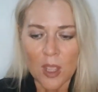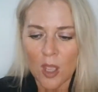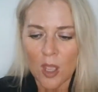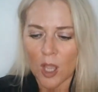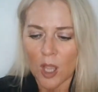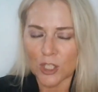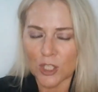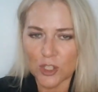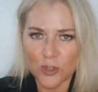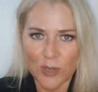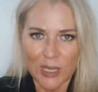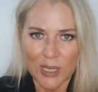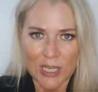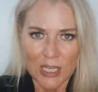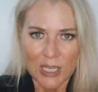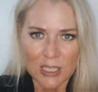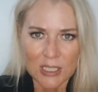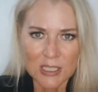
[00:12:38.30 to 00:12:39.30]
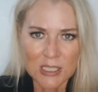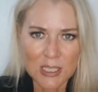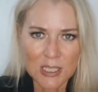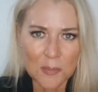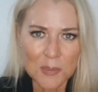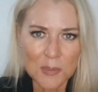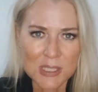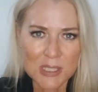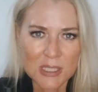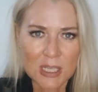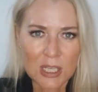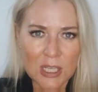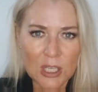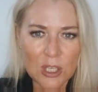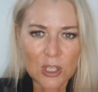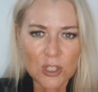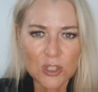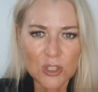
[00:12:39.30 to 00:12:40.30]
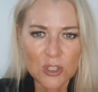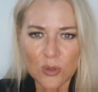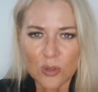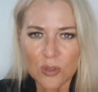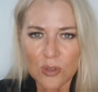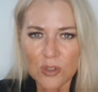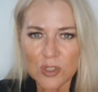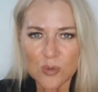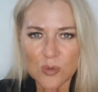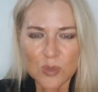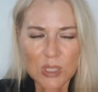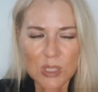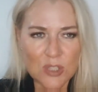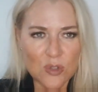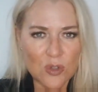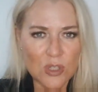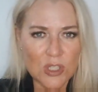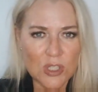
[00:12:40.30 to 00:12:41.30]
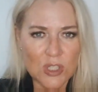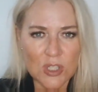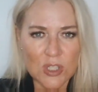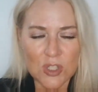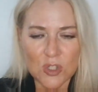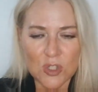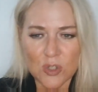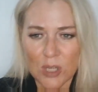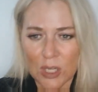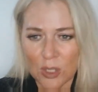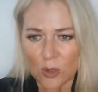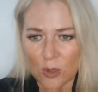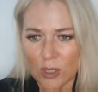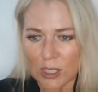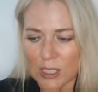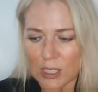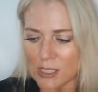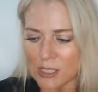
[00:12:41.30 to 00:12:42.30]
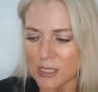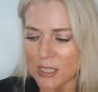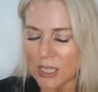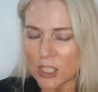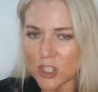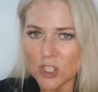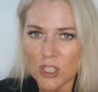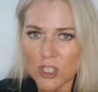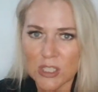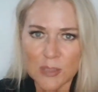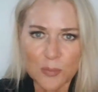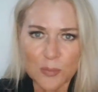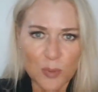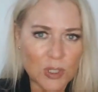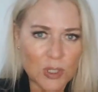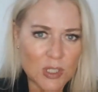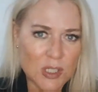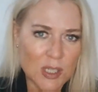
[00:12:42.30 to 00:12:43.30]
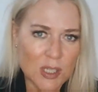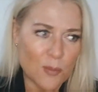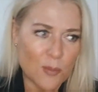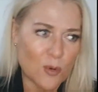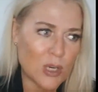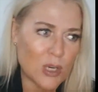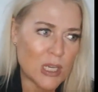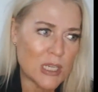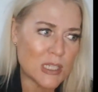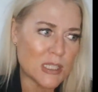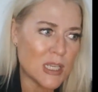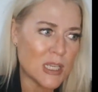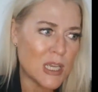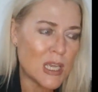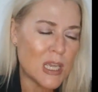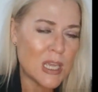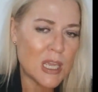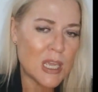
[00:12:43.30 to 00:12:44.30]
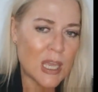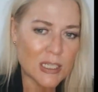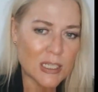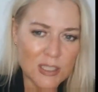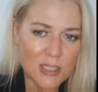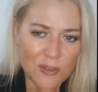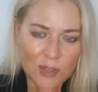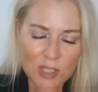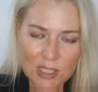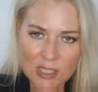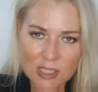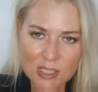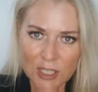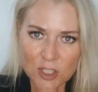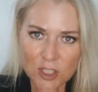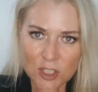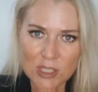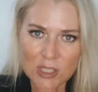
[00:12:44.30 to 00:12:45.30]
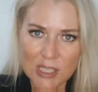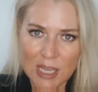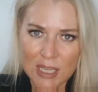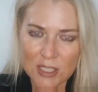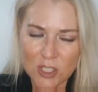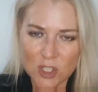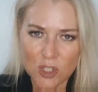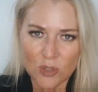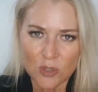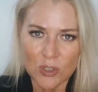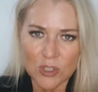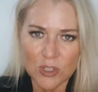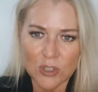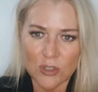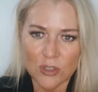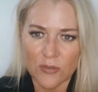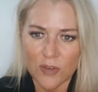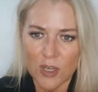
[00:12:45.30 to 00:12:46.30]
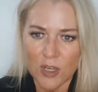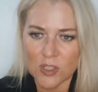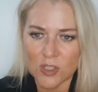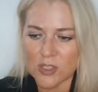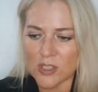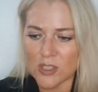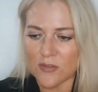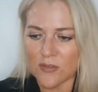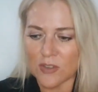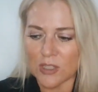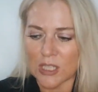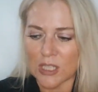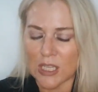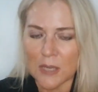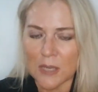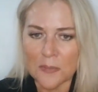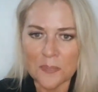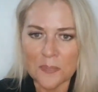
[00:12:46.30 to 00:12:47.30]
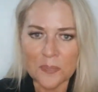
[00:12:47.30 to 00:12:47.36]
on training tips, tools, resources, training organizations, book summaries, activities and exercises you can do to foster civility,